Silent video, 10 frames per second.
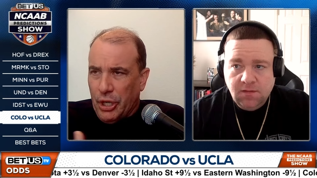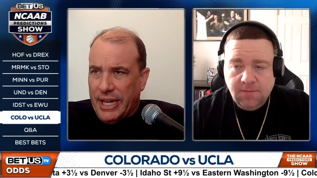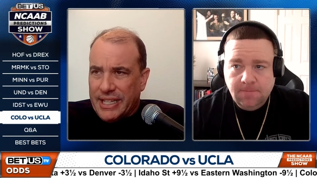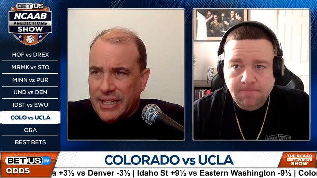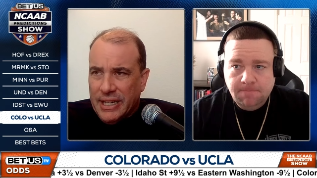Speaker 1: it
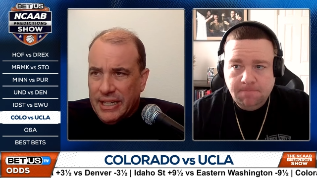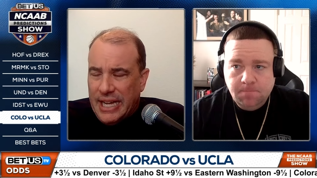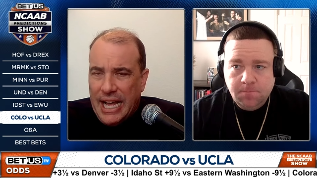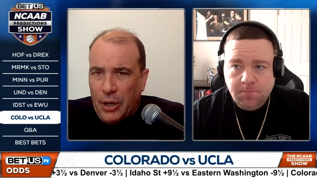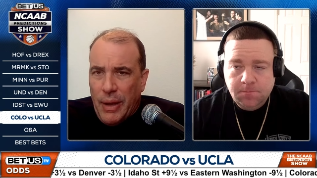at
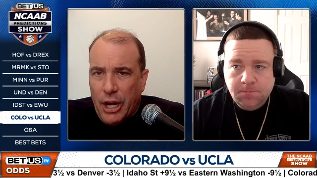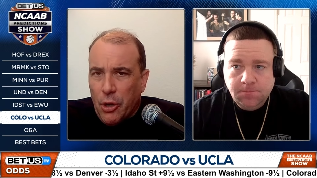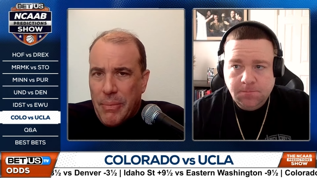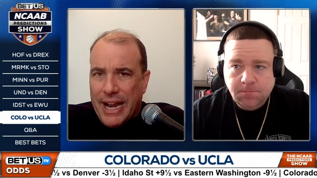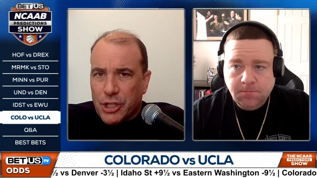Colorado
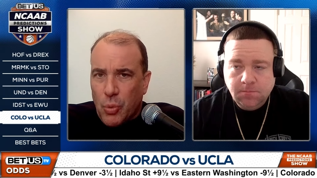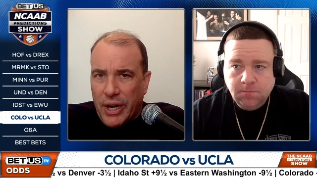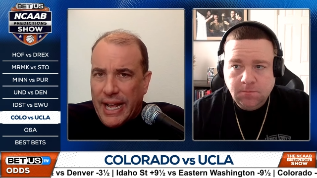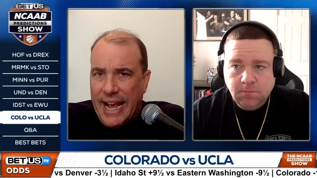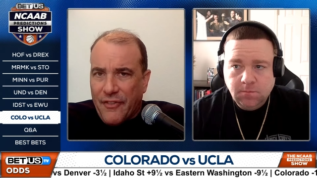minus one
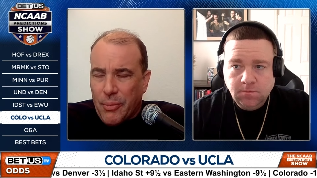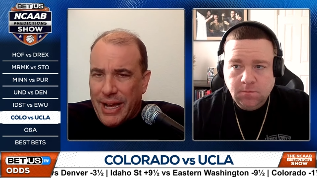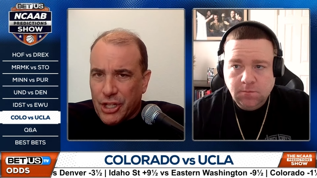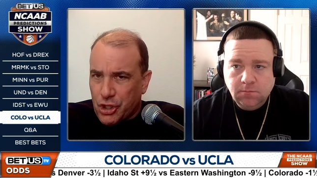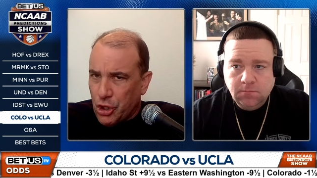and a half or
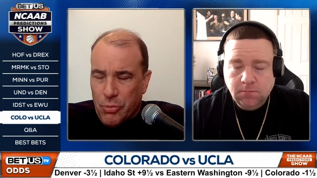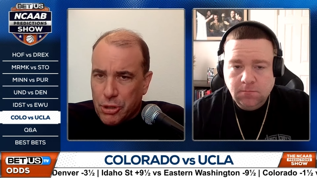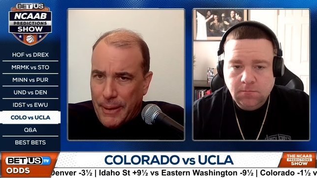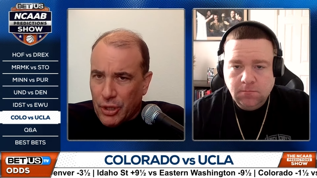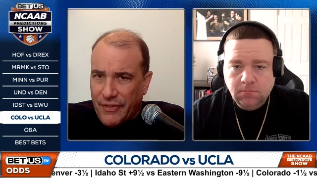minus two,
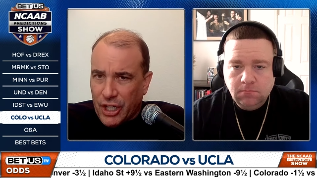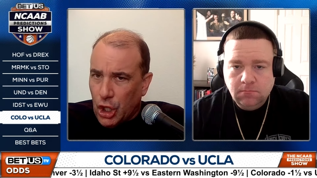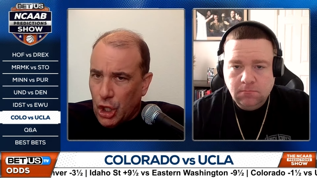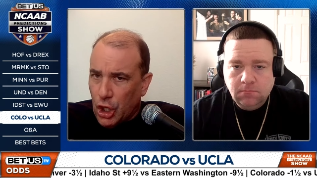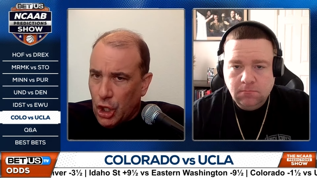most people
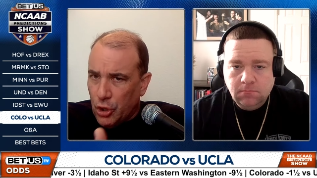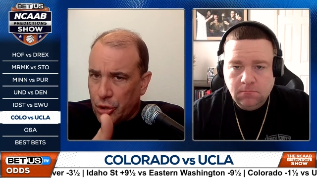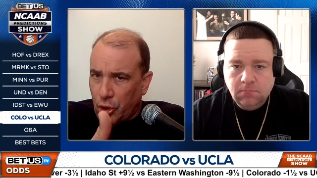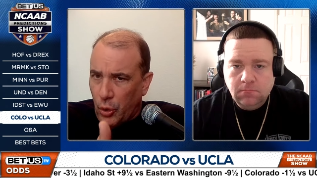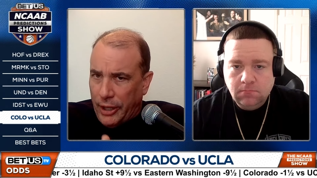leave it
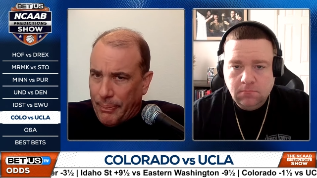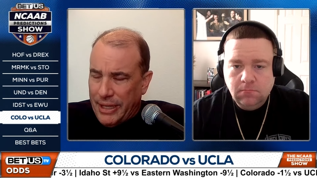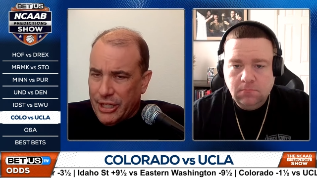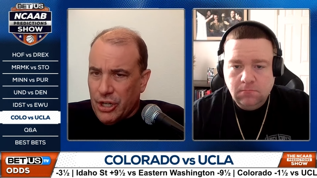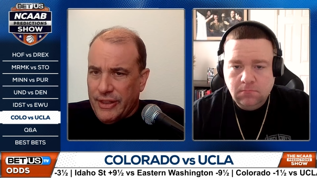alone. Quick
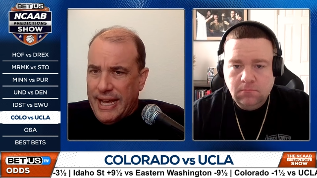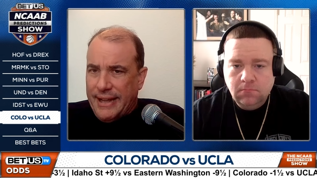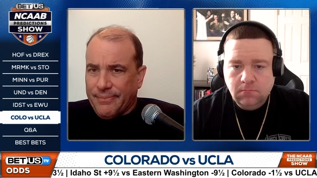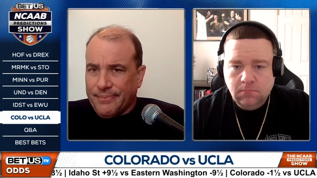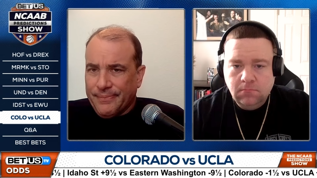opinion on
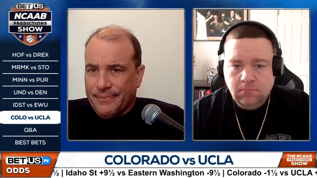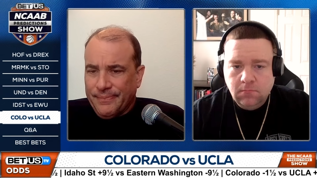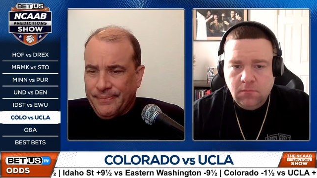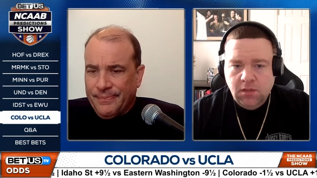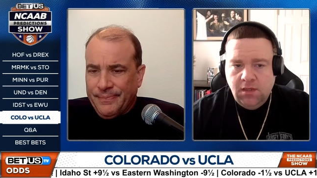that.
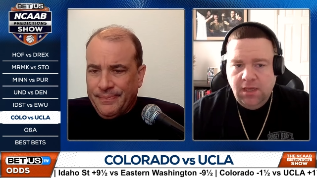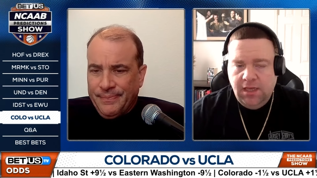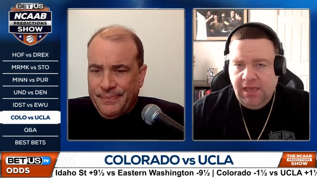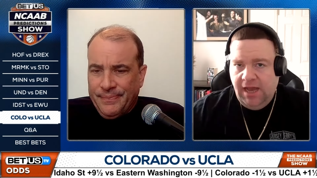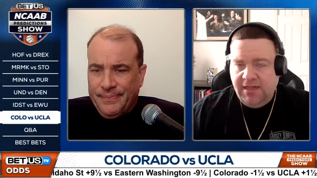
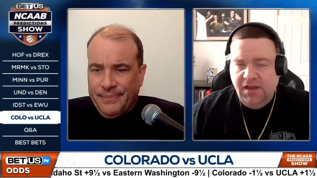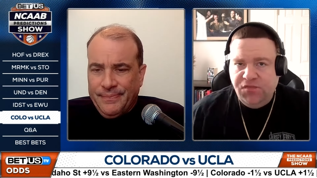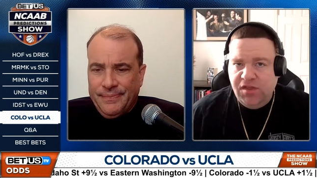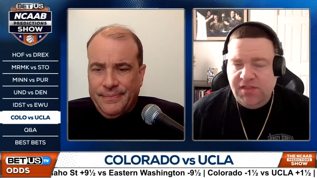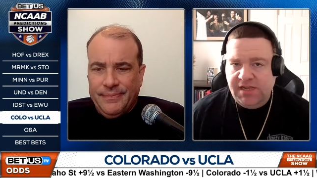
Speaker 2: Yeah, I
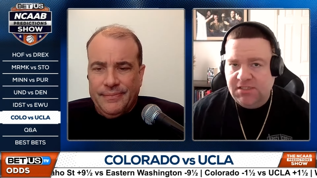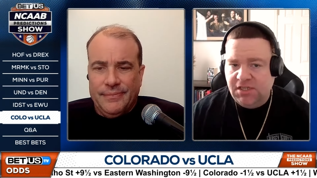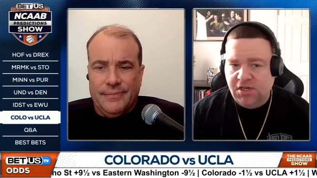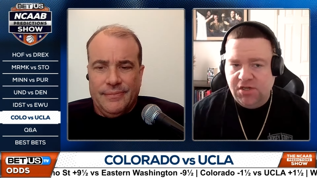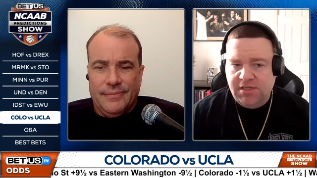definitely think
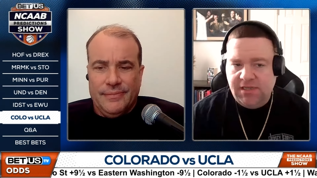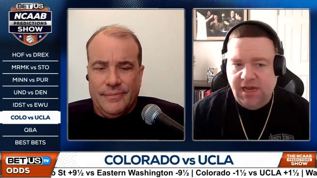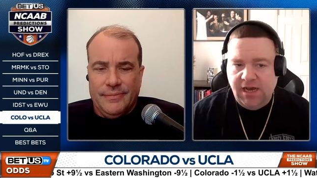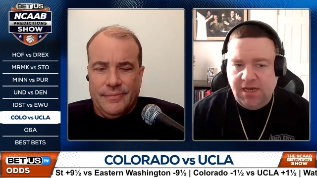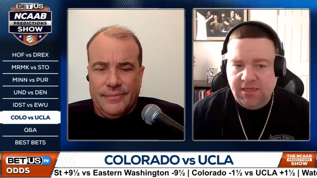it's a
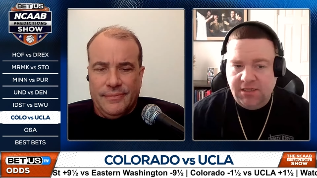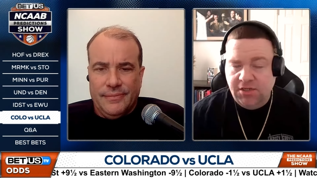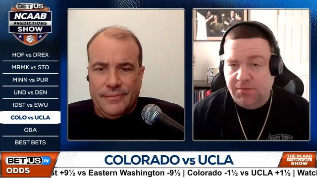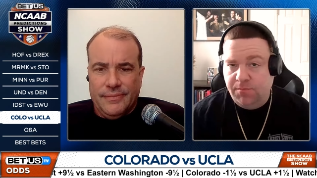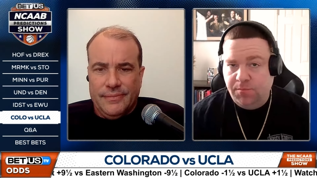good, uh,
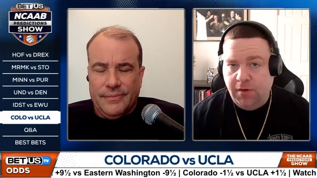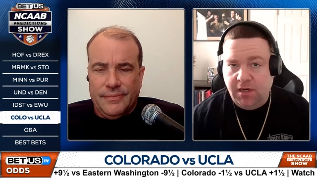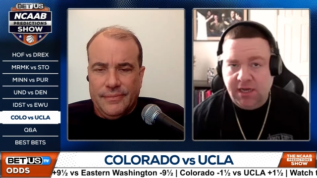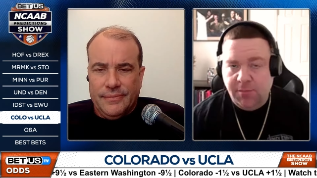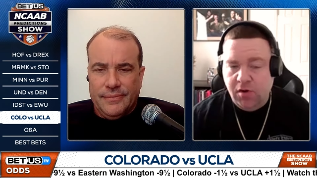good
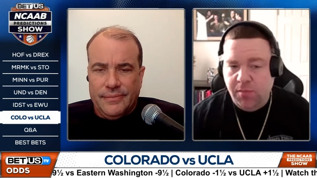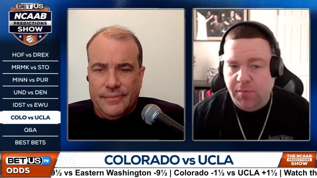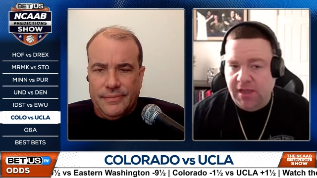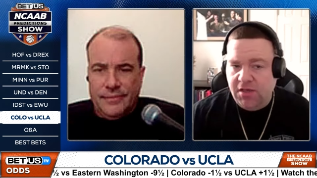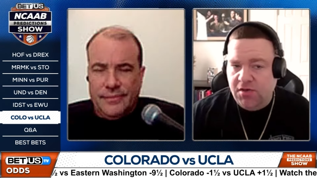uh, kind of
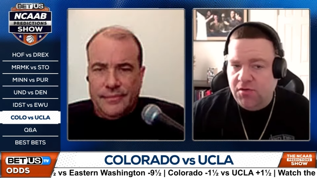point by